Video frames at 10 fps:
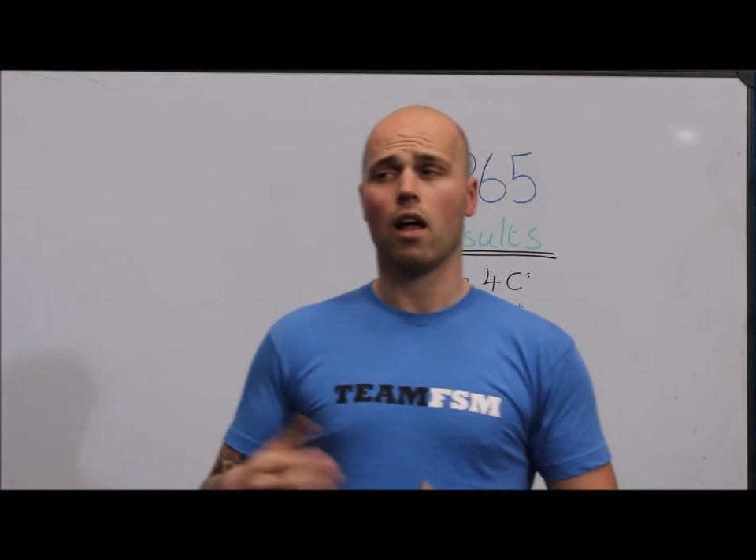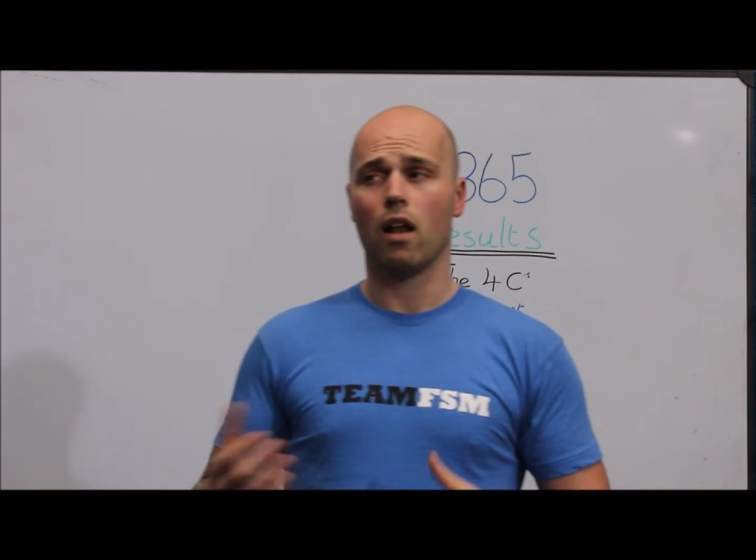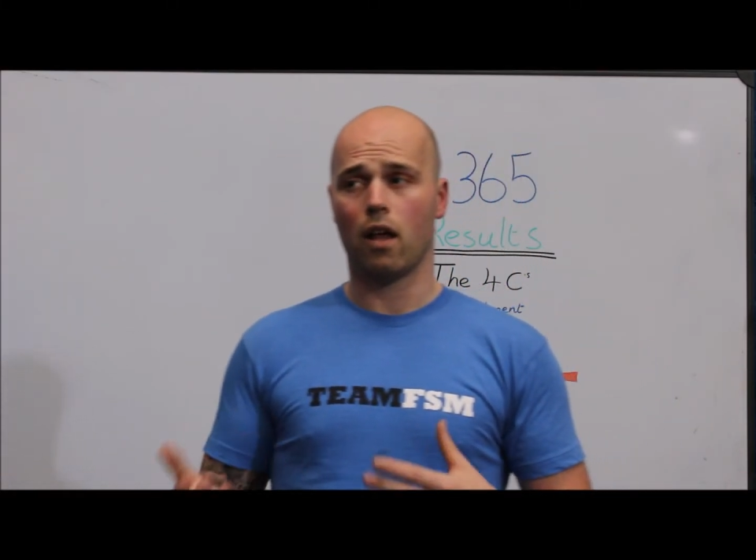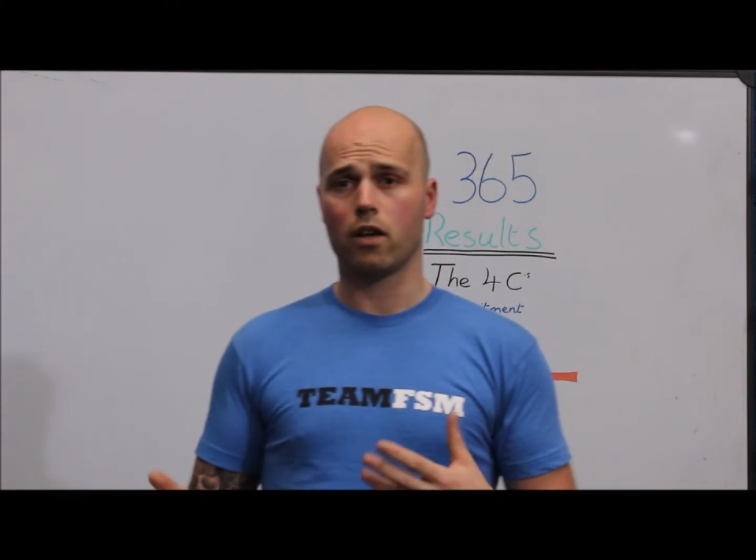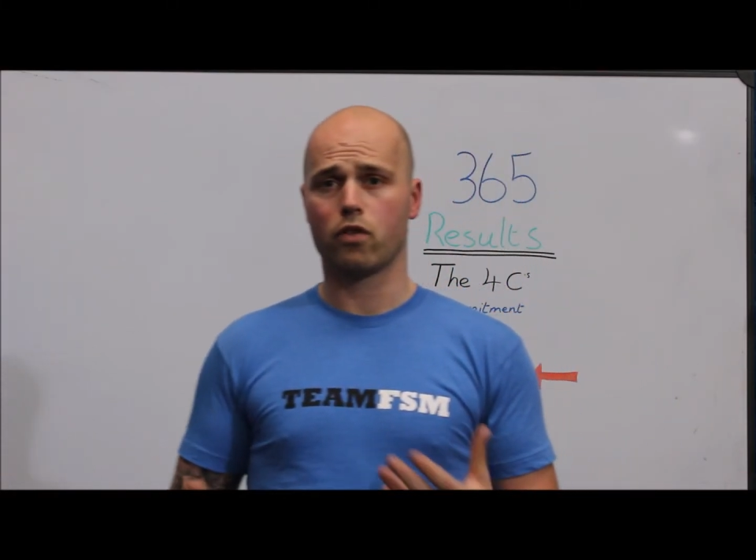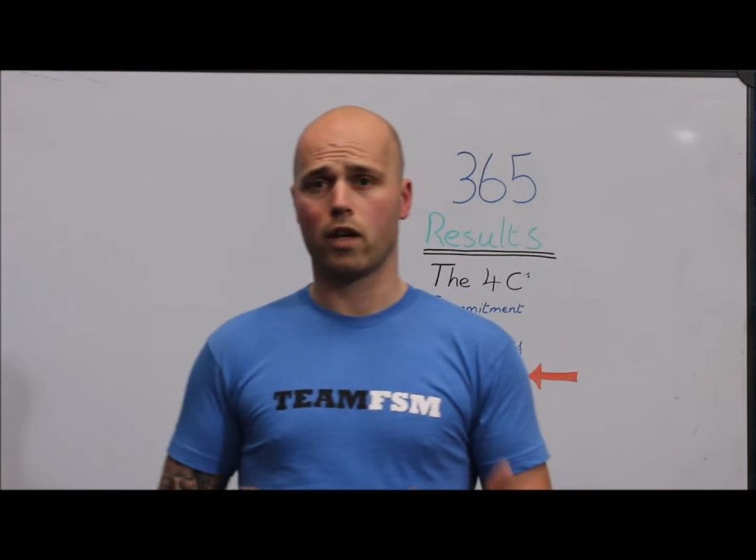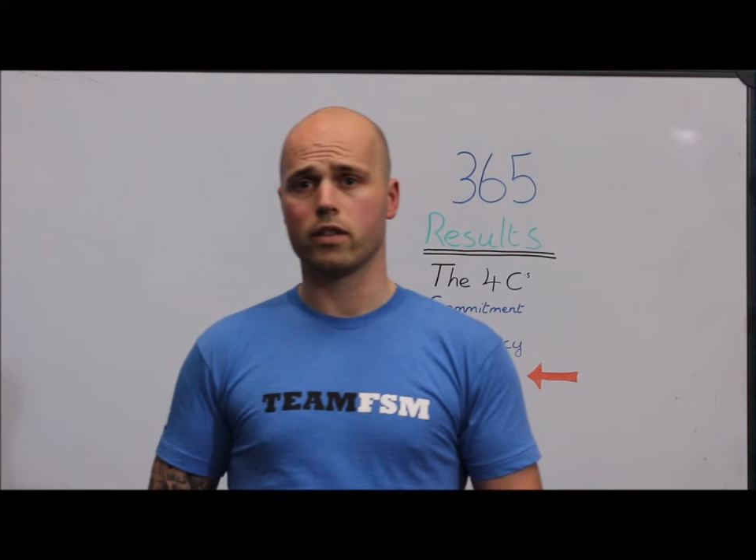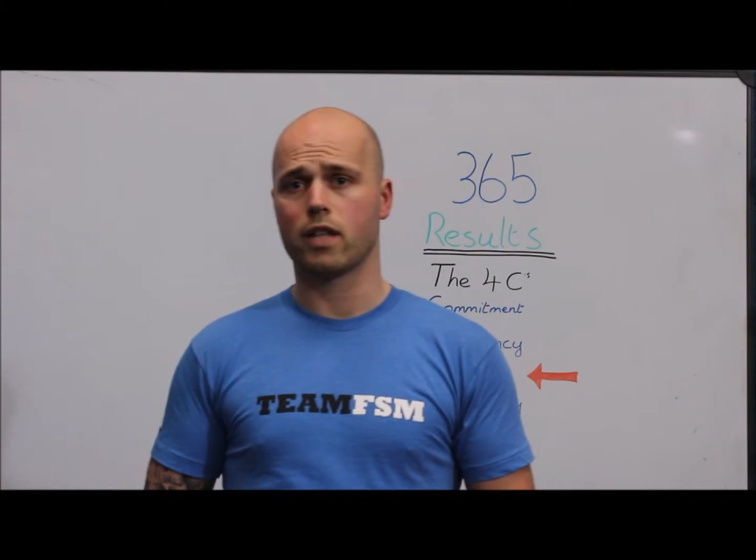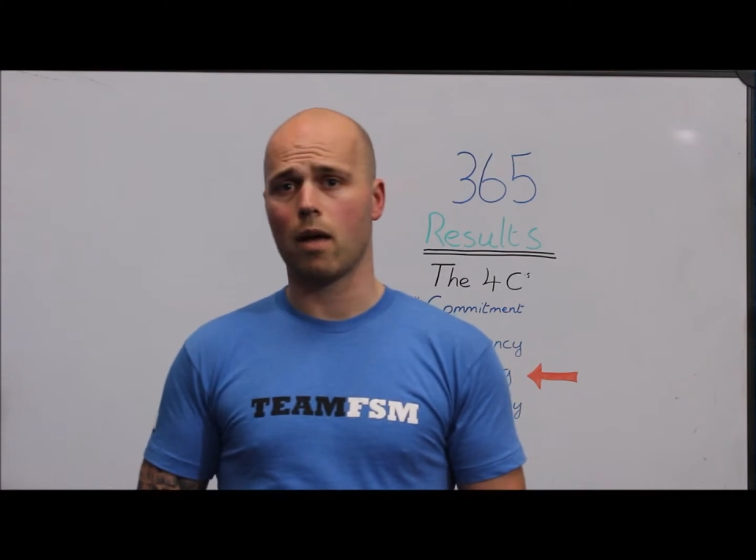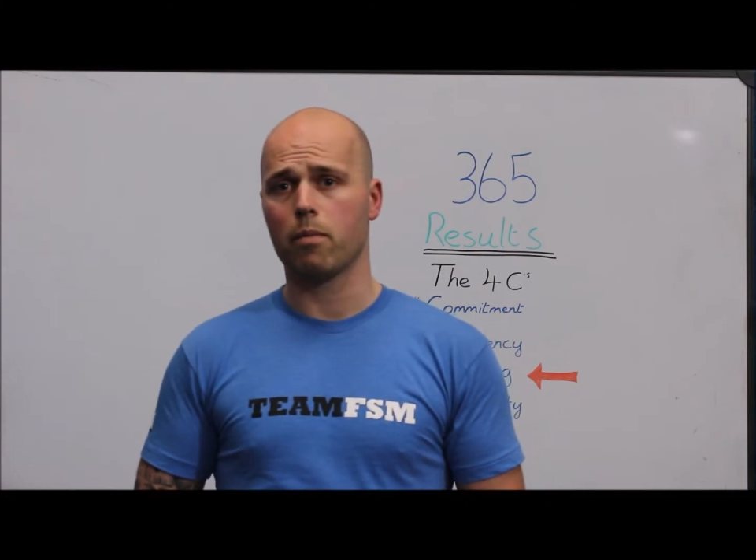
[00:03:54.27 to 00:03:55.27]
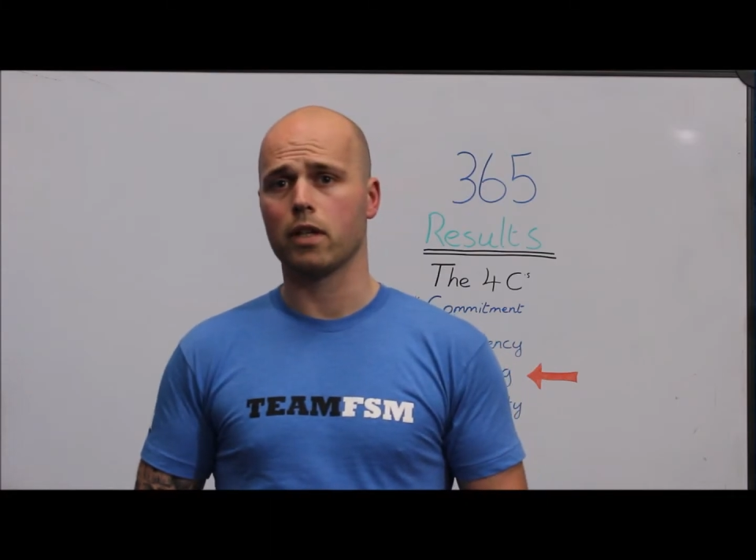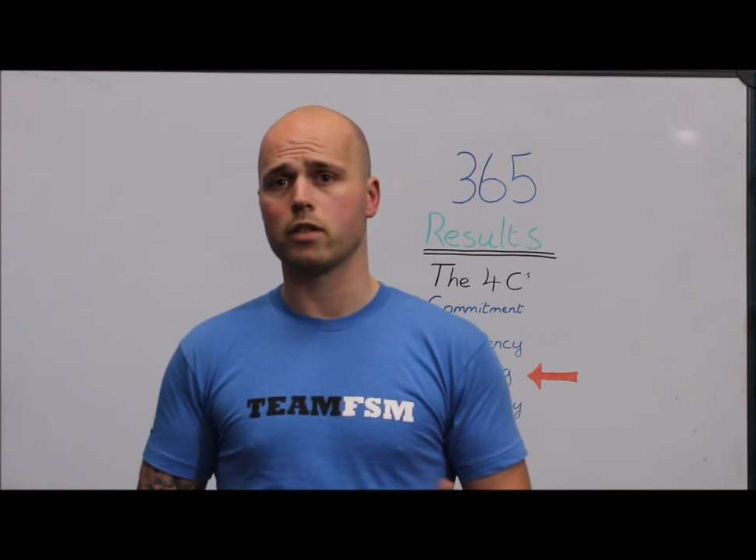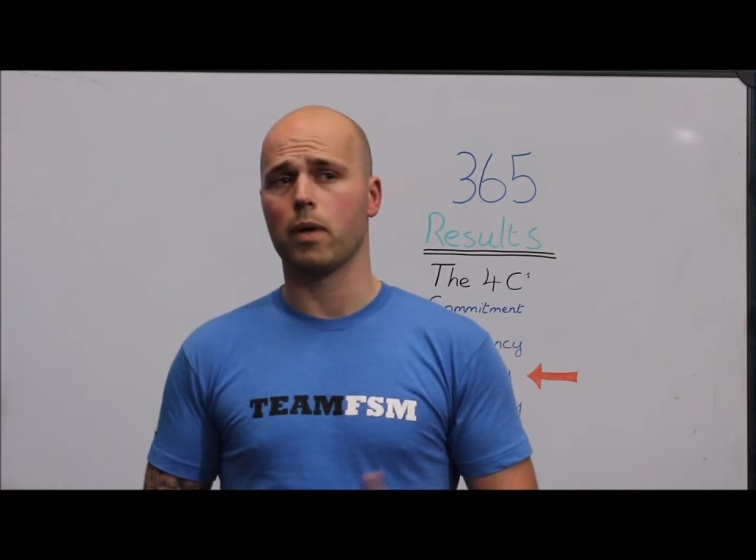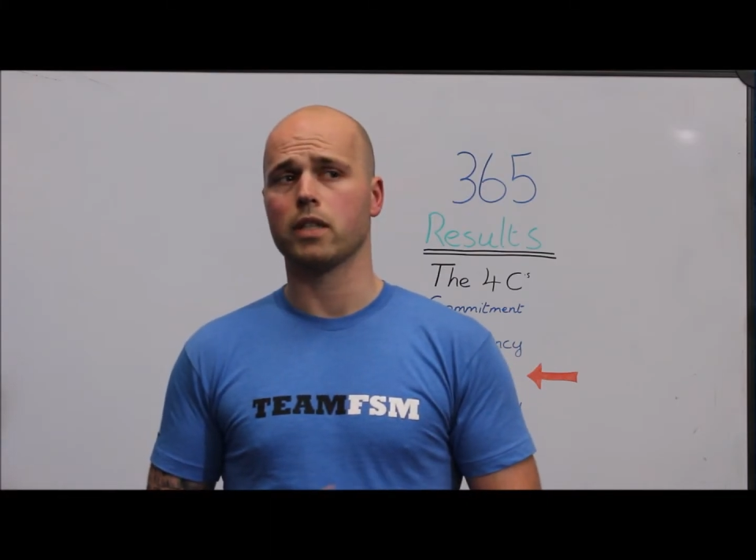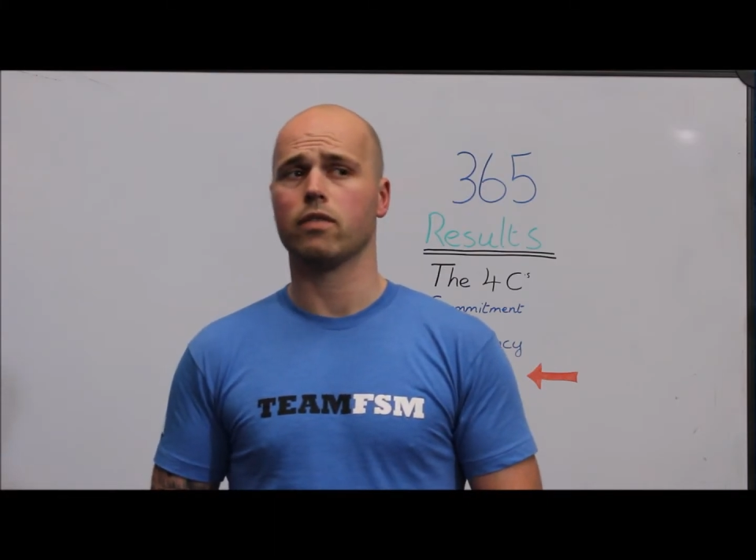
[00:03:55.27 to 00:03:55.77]
a lot of trainers can be
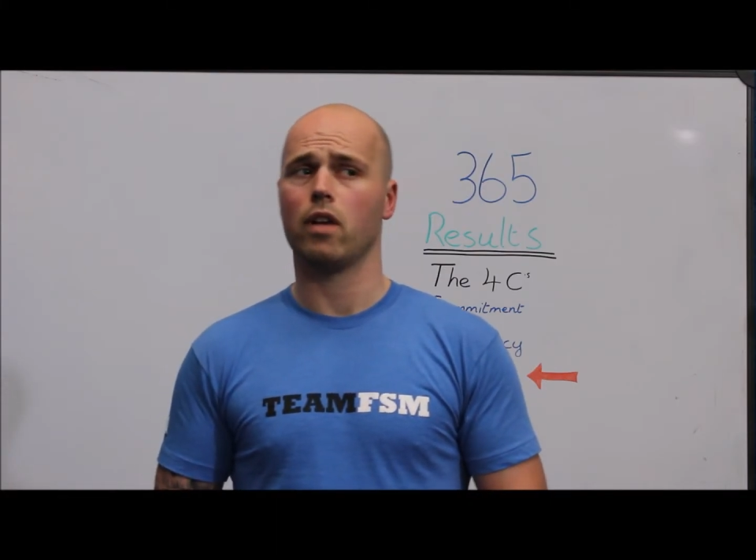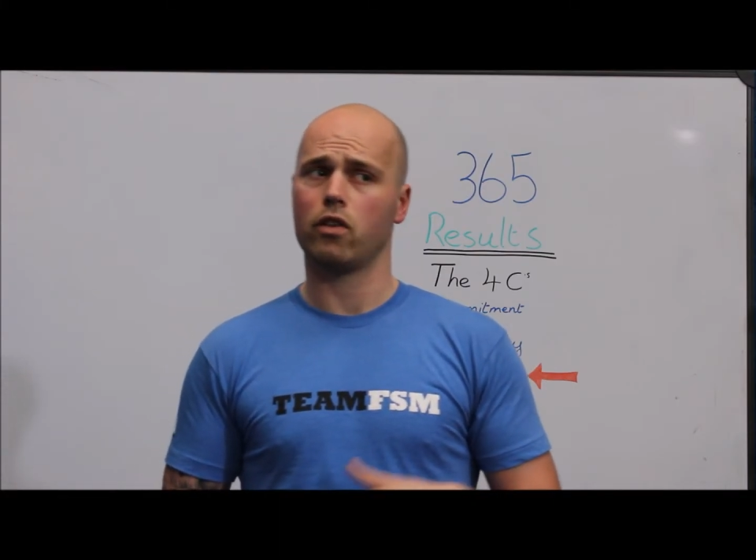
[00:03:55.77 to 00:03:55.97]
expensive,